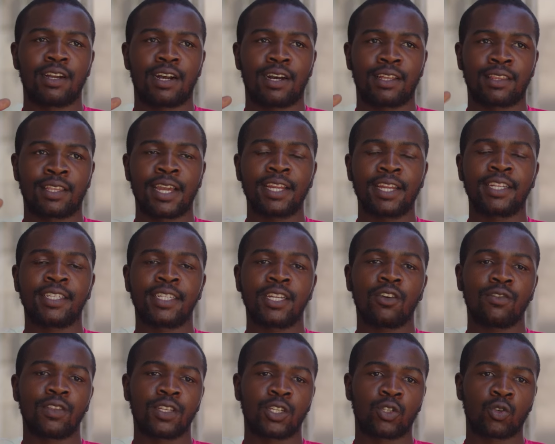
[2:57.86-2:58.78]
the
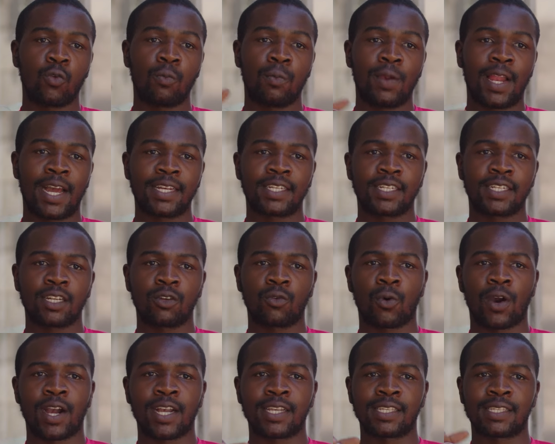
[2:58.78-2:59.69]
idea of the Chigubhu lantern
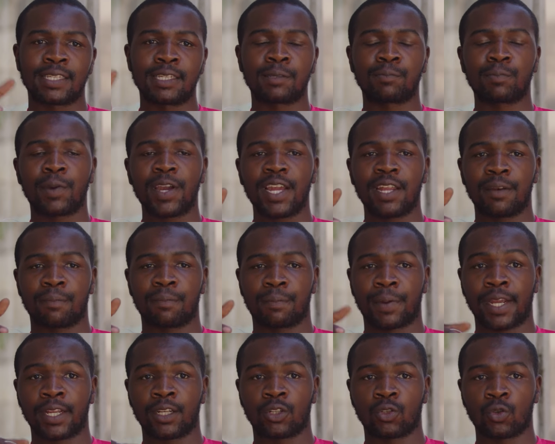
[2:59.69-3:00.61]
was inspired
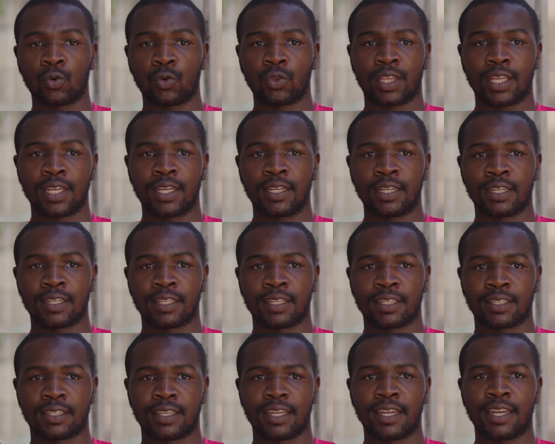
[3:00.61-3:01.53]
by two
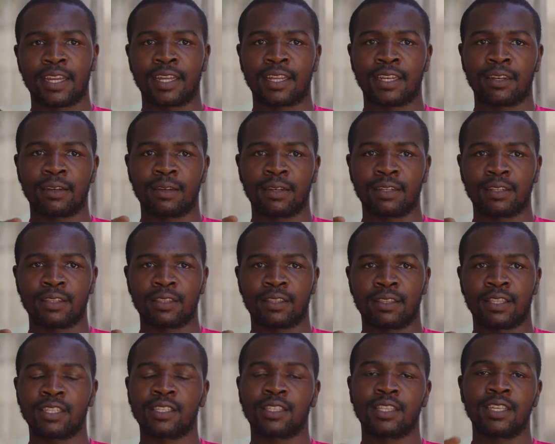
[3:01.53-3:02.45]
things, and
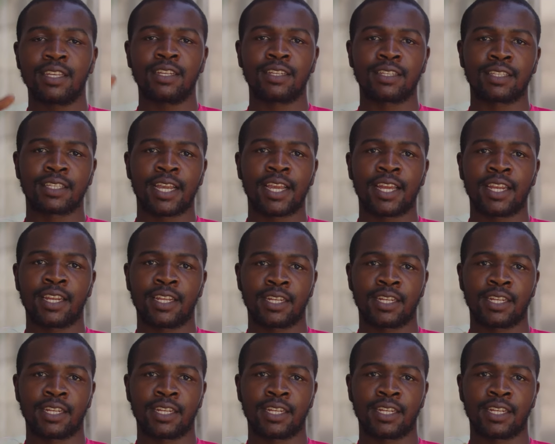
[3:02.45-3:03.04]
these things I had